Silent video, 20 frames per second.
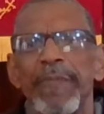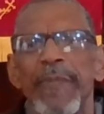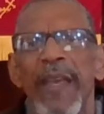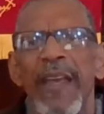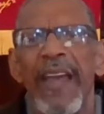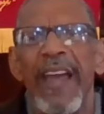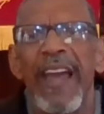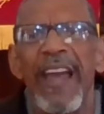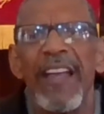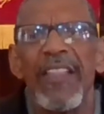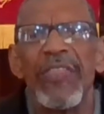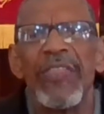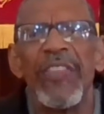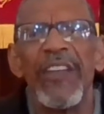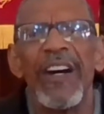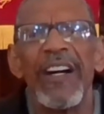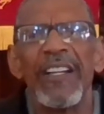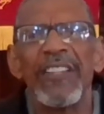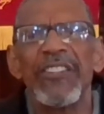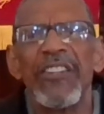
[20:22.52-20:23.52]
And
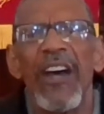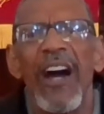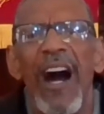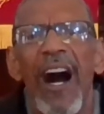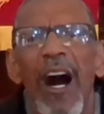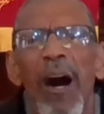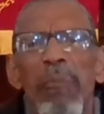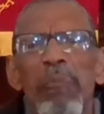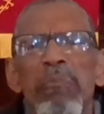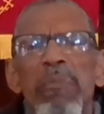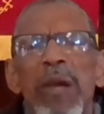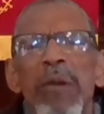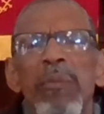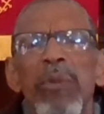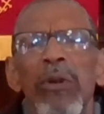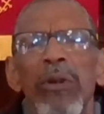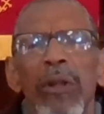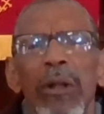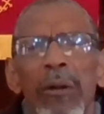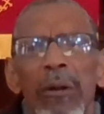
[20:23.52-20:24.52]
thus, a member,
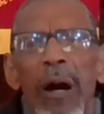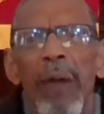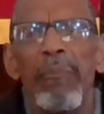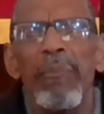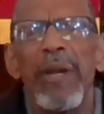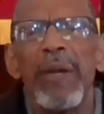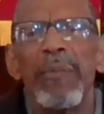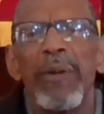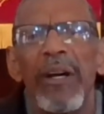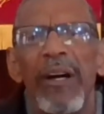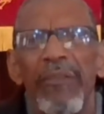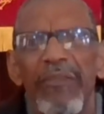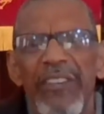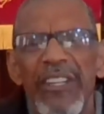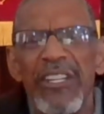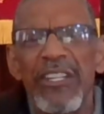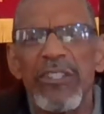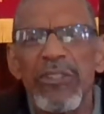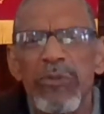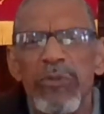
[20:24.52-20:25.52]
a member of
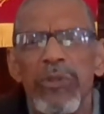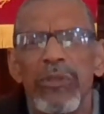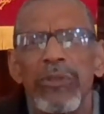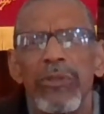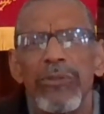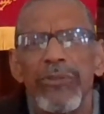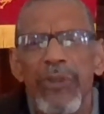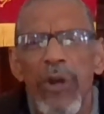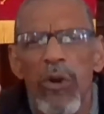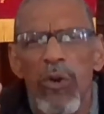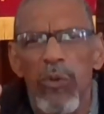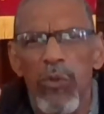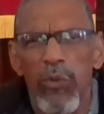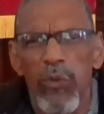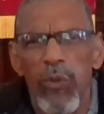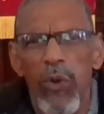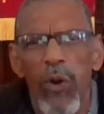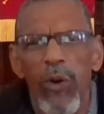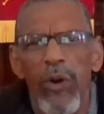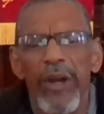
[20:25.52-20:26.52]
Israel's
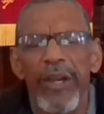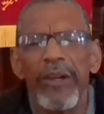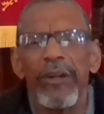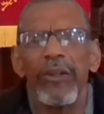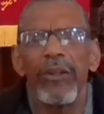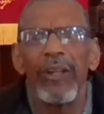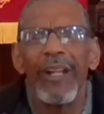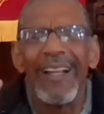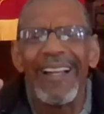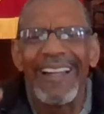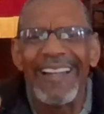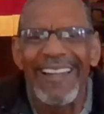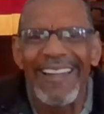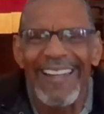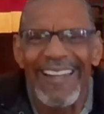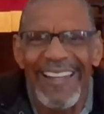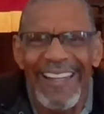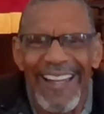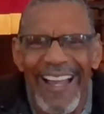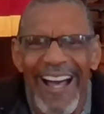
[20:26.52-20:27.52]
royal
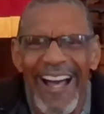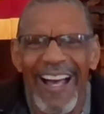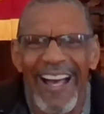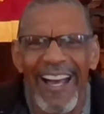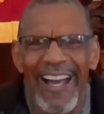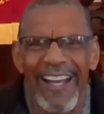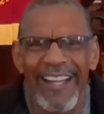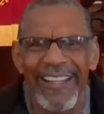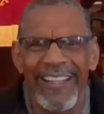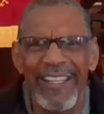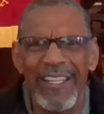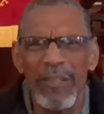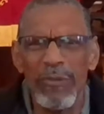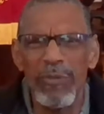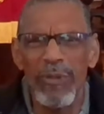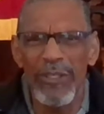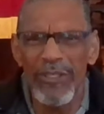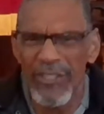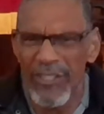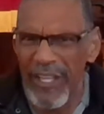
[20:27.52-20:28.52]
line. He was
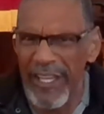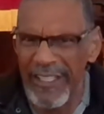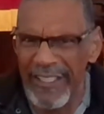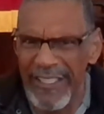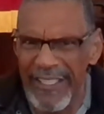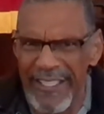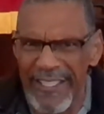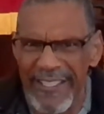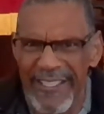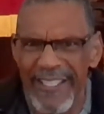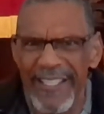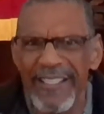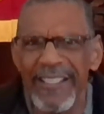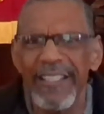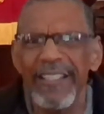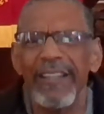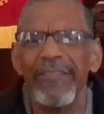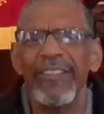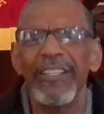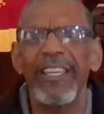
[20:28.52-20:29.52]
a descendant of,
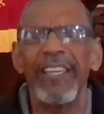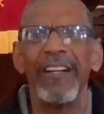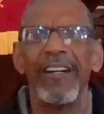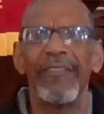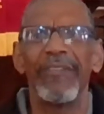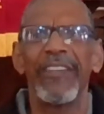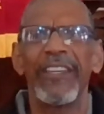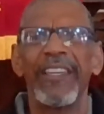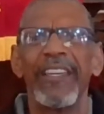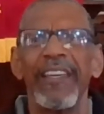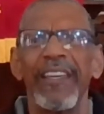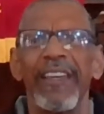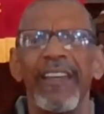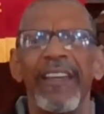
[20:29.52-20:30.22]
a, of the king.